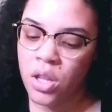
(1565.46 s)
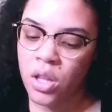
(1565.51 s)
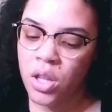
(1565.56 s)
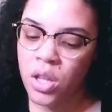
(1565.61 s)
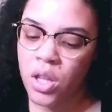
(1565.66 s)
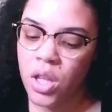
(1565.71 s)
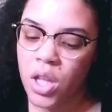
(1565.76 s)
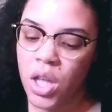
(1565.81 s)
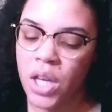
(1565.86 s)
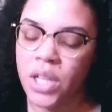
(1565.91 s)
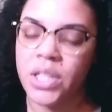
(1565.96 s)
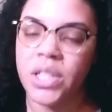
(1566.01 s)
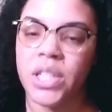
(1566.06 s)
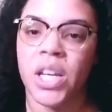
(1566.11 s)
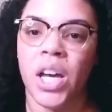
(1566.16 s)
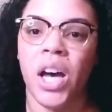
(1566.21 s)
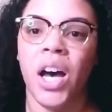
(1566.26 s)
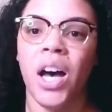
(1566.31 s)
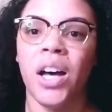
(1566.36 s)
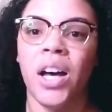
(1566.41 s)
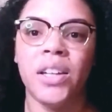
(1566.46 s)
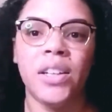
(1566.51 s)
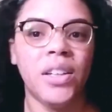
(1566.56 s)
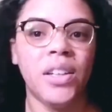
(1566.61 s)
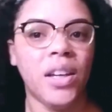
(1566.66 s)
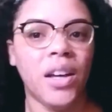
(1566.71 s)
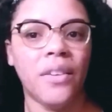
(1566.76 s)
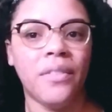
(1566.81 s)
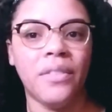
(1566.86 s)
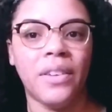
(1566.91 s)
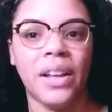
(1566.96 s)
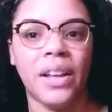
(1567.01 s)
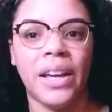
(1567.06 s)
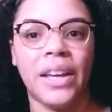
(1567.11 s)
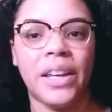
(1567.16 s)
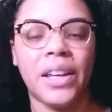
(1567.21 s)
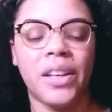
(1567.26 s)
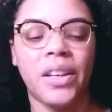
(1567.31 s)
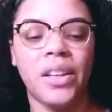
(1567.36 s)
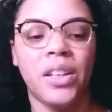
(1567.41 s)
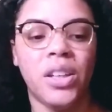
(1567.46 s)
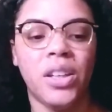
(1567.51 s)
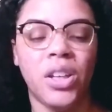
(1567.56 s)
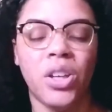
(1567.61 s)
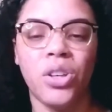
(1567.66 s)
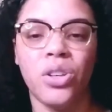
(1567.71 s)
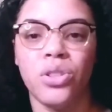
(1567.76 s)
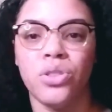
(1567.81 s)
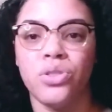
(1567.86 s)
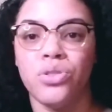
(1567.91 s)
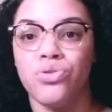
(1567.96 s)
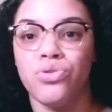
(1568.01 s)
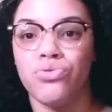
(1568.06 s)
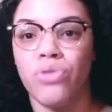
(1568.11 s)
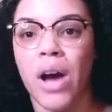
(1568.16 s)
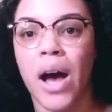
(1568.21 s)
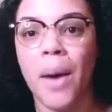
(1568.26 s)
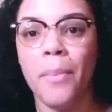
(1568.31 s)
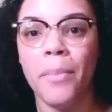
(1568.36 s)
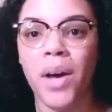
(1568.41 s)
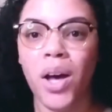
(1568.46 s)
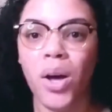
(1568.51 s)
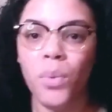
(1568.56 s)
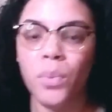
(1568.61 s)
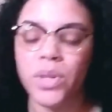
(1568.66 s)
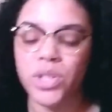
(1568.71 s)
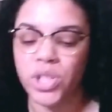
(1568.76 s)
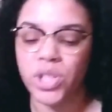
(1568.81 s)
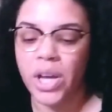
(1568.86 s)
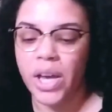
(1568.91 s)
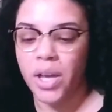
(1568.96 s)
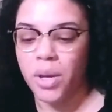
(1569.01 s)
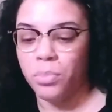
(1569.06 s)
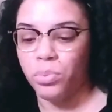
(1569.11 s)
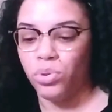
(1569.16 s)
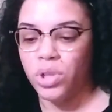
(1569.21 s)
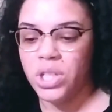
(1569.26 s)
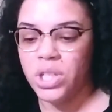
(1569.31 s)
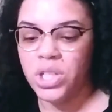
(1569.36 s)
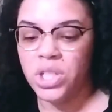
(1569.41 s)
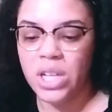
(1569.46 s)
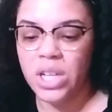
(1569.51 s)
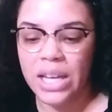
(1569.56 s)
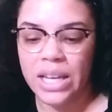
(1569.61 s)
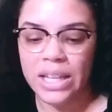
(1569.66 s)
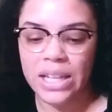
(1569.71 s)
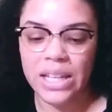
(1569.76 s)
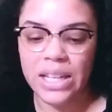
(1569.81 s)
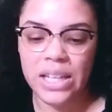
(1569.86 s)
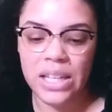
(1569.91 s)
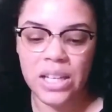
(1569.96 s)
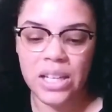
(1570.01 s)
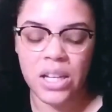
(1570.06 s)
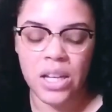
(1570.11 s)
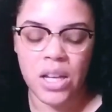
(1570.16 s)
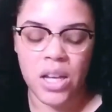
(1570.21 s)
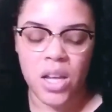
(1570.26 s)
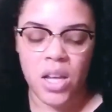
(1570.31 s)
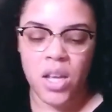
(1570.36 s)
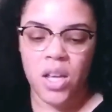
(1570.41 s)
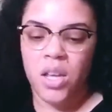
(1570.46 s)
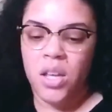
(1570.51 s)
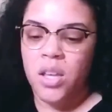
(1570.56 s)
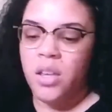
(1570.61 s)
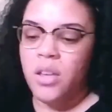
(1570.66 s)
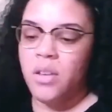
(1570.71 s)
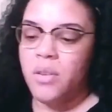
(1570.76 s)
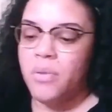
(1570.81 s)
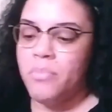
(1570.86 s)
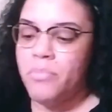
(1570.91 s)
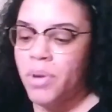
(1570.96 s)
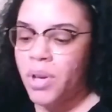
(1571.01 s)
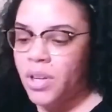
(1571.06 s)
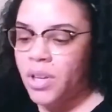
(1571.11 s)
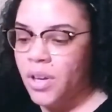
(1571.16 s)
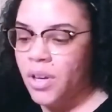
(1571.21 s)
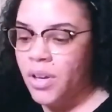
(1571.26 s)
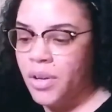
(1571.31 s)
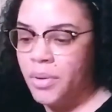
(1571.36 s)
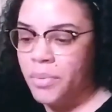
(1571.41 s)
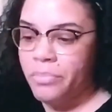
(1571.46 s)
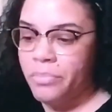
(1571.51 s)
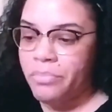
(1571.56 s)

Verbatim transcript: a ton of like drama, which I appreciated. But, um,